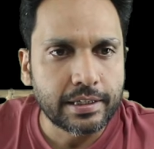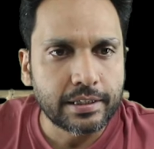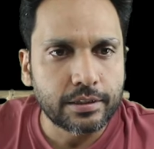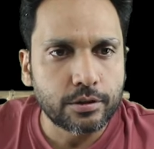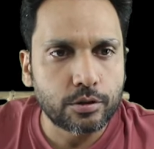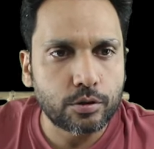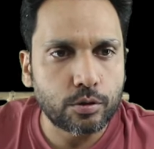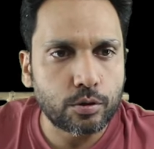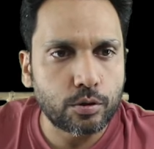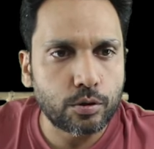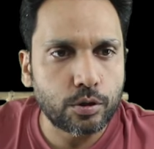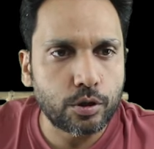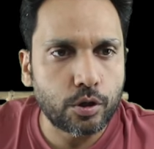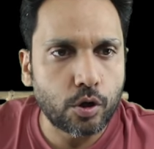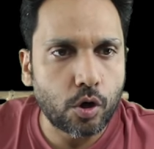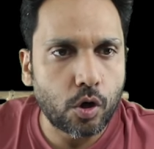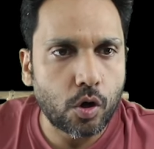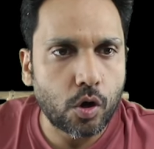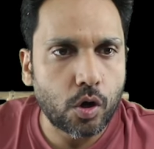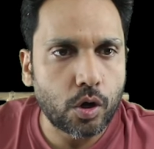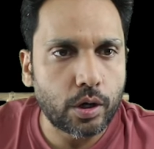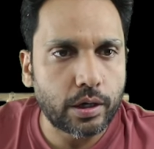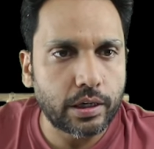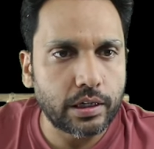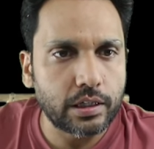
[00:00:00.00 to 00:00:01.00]
So
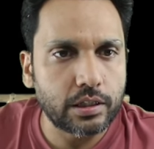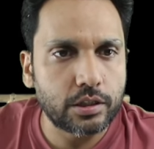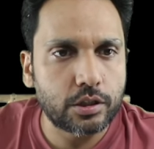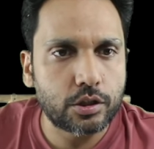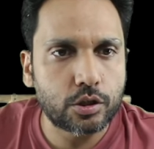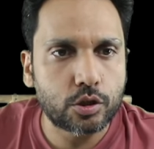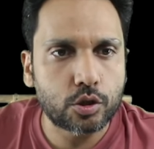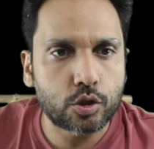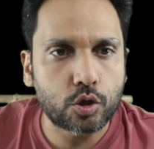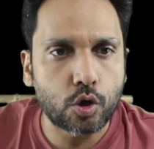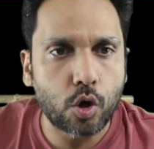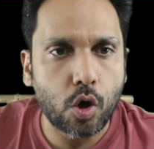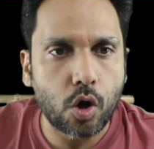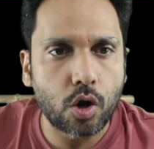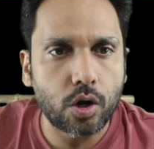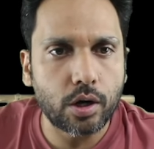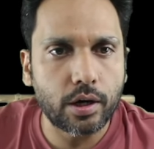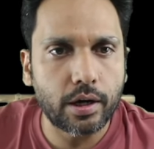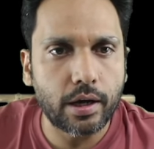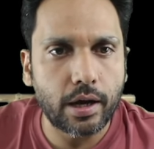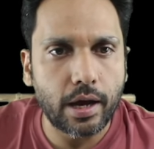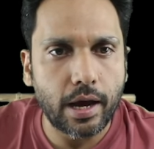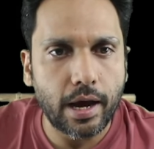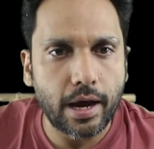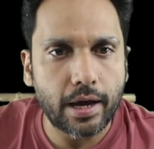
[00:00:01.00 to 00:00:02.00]
your
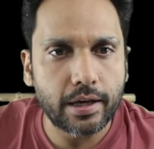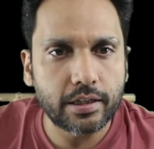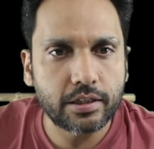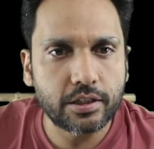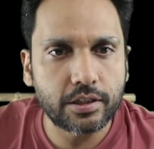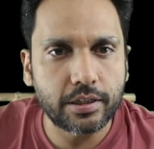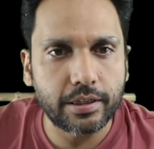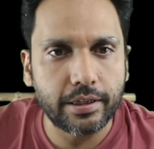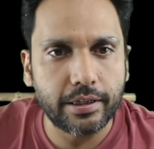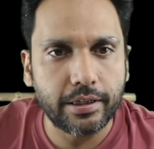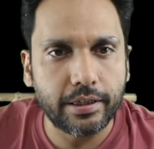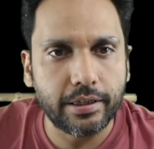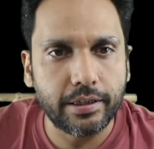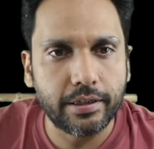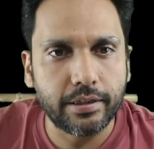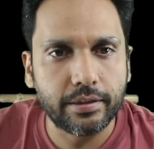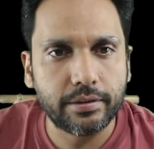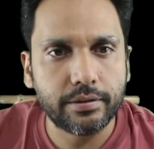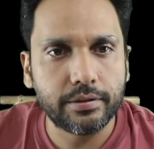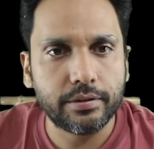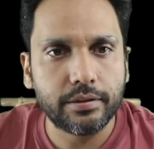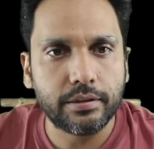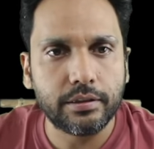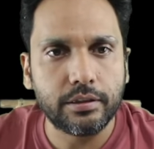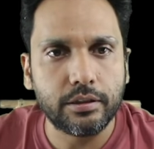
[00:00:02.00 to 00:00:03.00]
strong
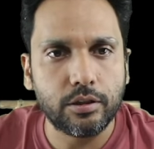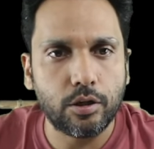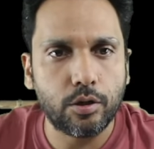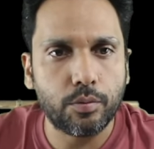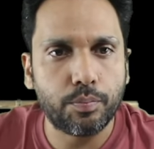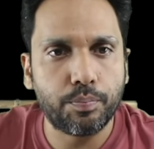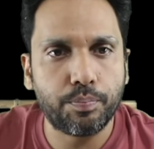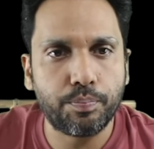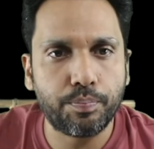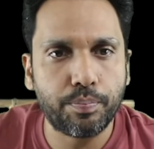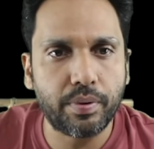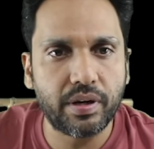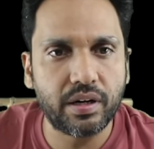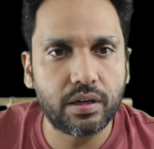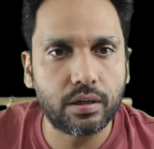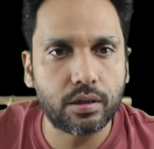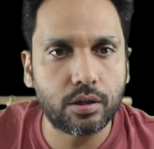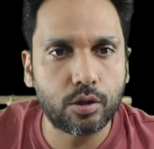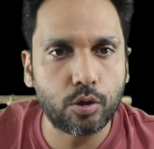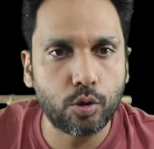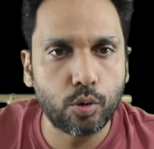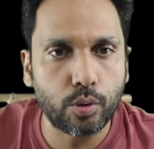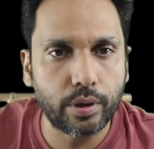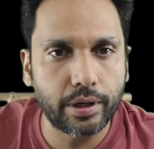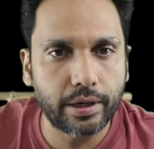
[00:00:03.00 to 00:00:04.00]
acid, your
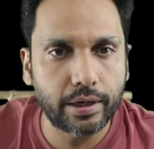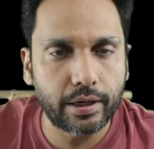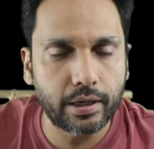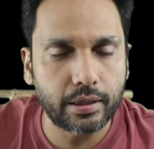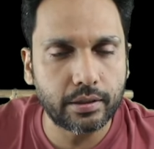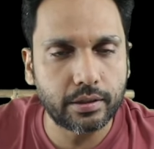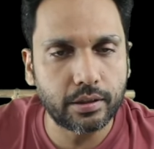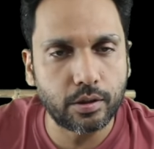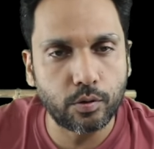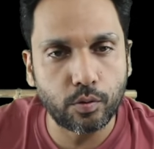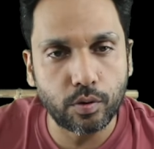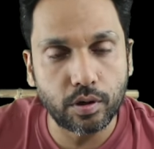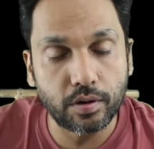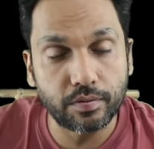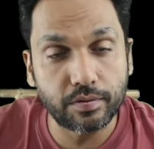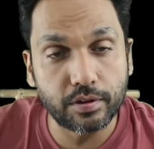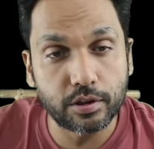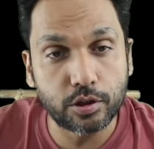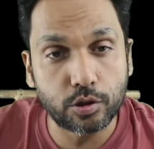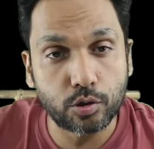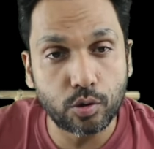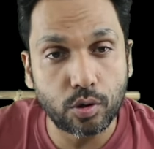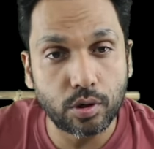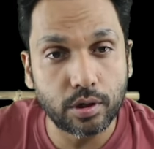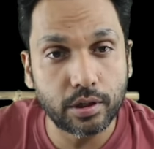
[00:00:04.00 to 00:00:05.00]
perchloric acid, one of the
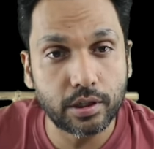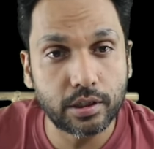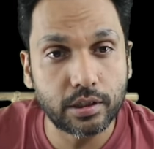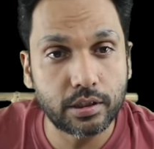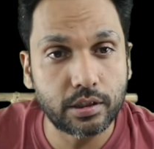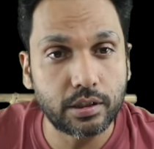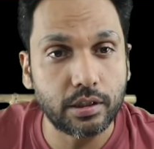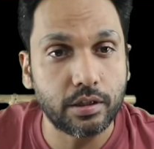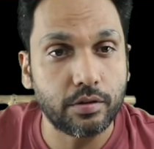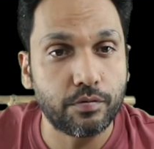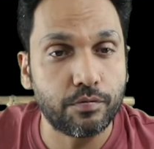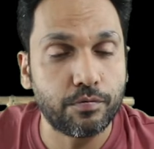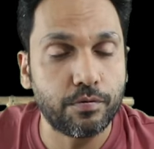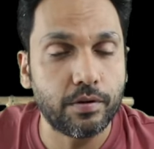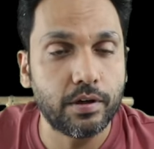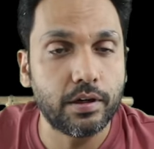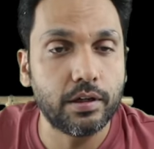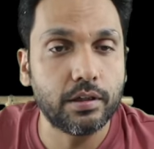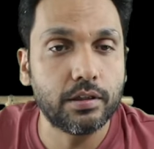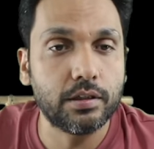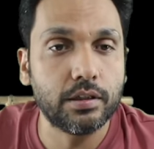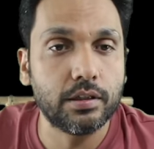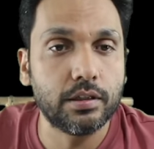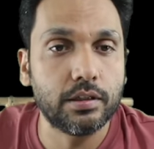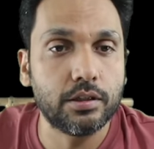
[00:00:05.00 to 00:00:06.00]
strongest, it
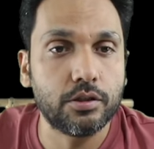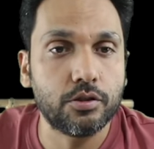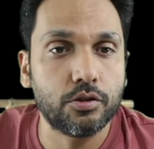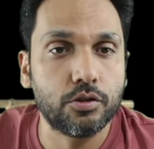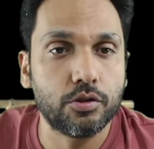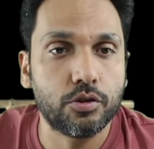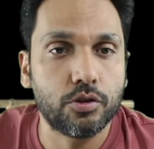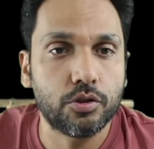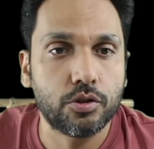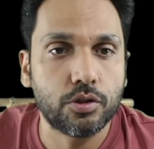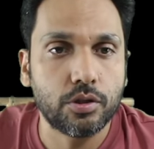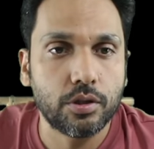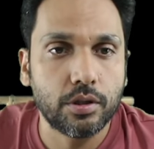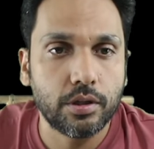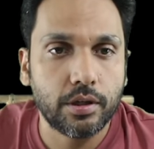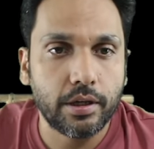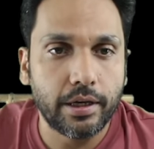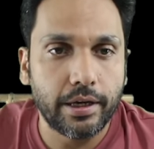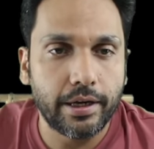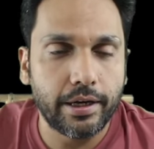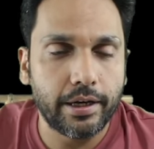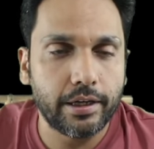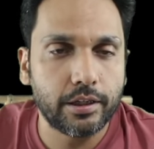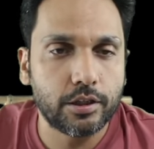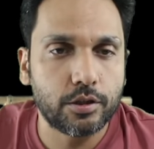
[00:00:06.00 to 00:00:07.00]
furnishes
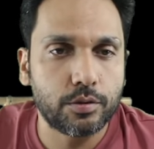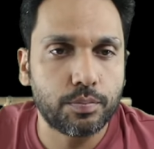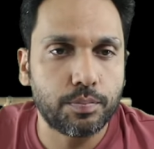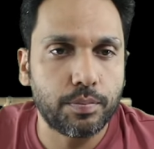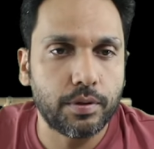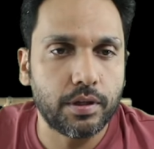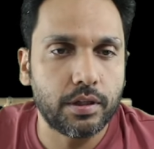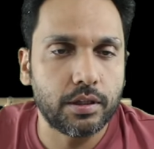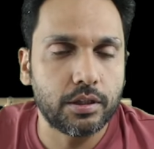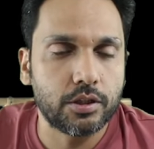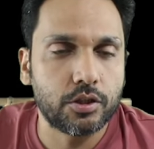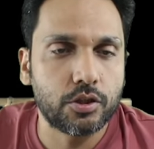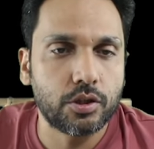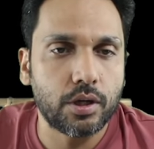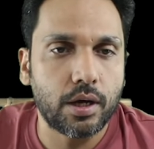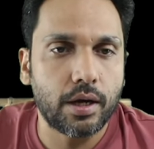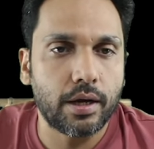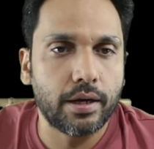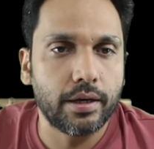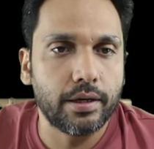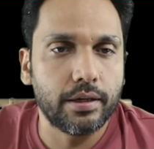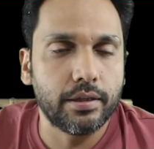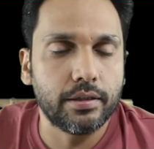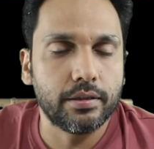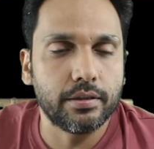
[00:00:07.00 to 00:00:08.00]
H plus
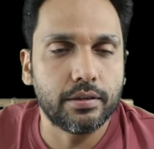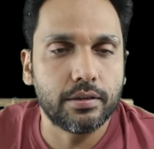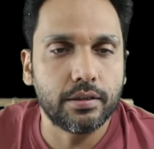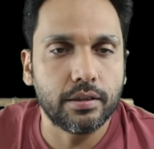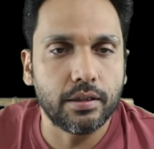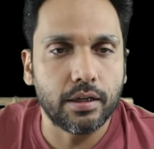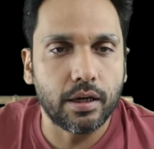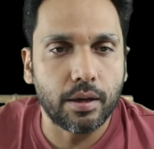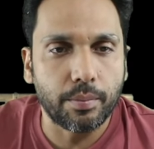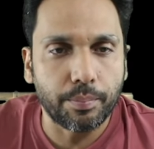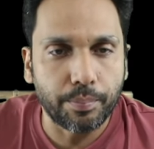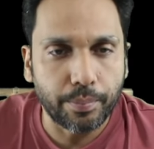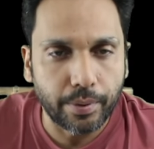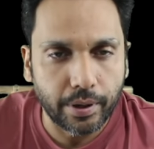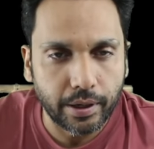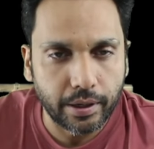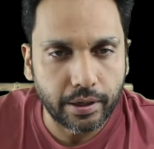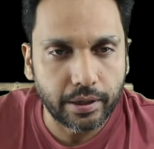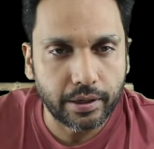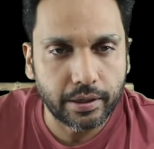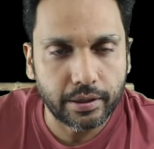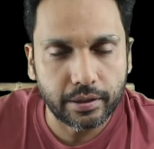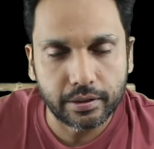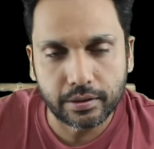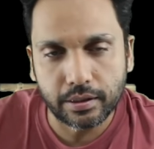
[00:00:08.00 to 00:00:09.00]
ions in
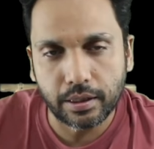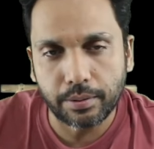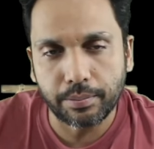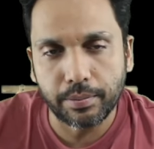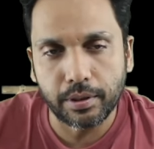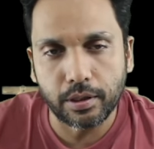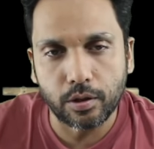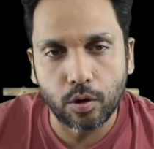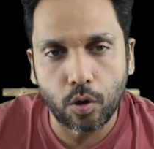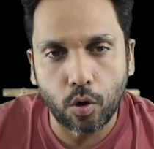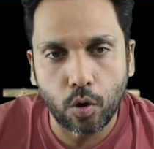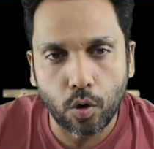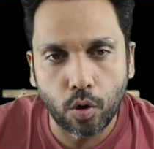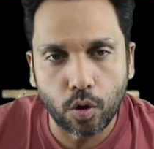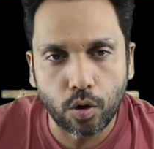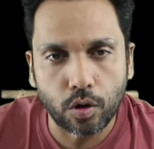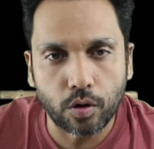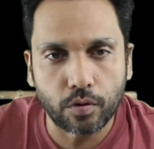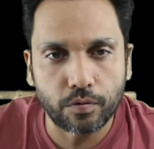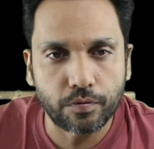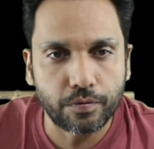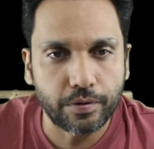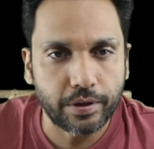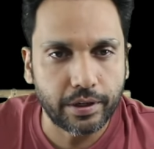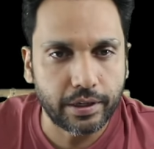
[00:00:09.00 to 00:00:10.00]
abundance. I mean, all
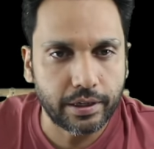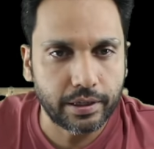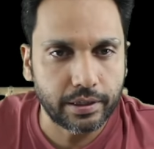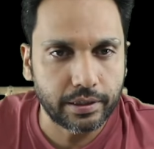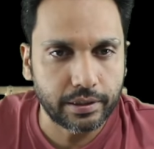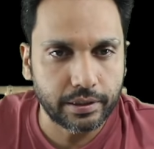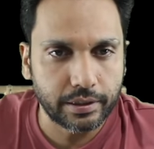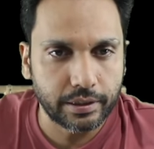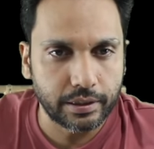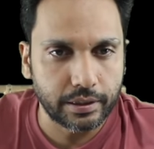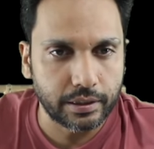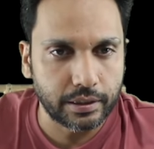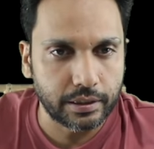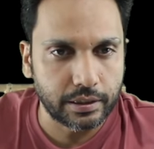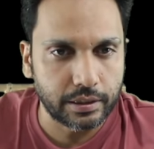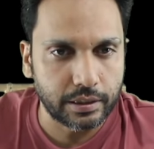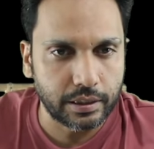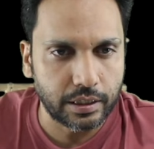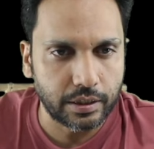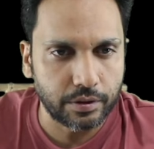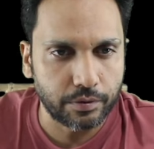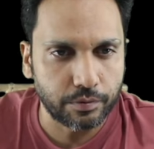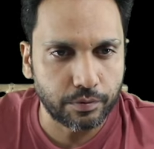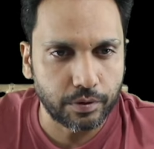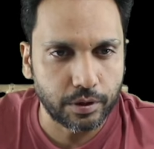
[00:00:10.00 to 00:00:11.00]
of it
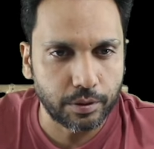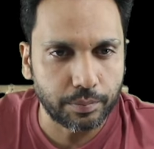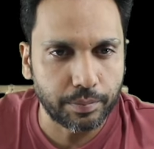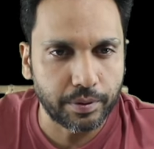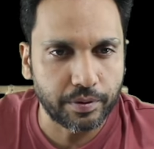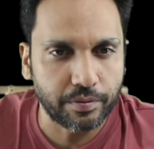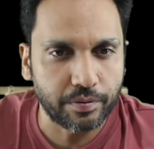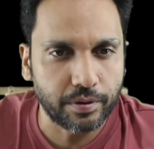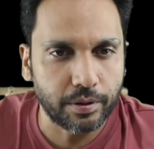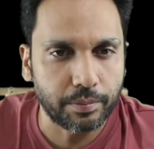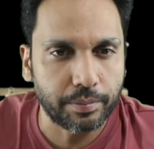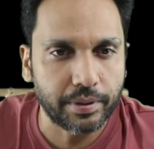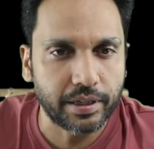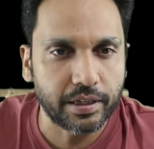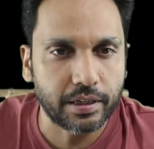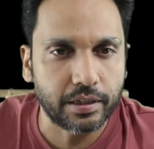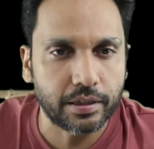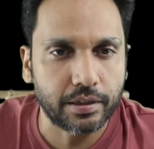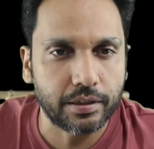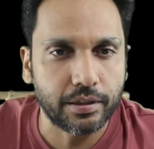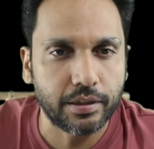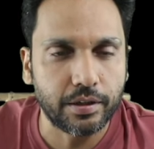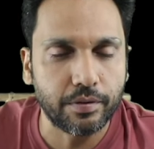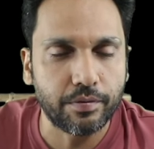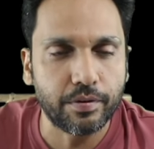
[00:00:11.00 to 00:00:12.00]
will be
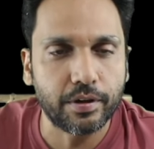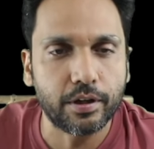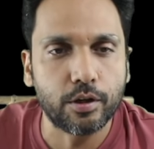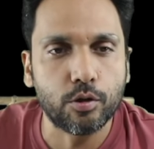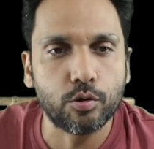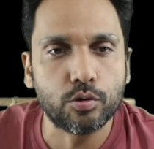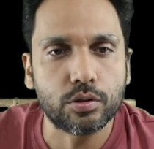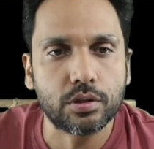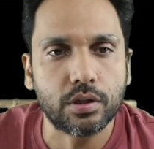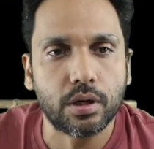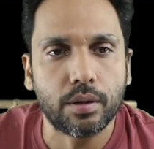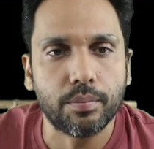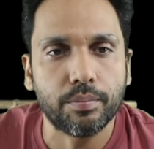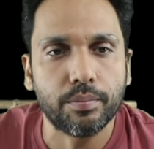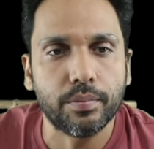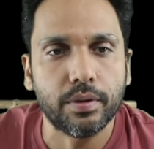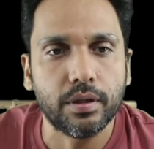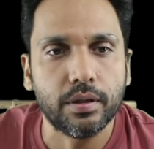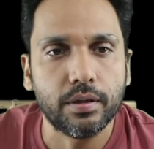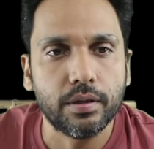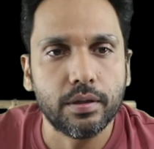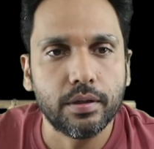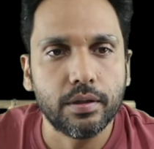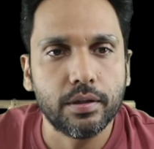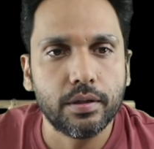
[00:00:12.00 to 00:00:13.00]
giving you
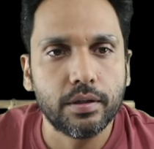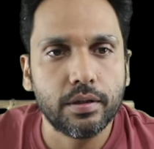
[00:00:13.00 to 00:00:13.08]
some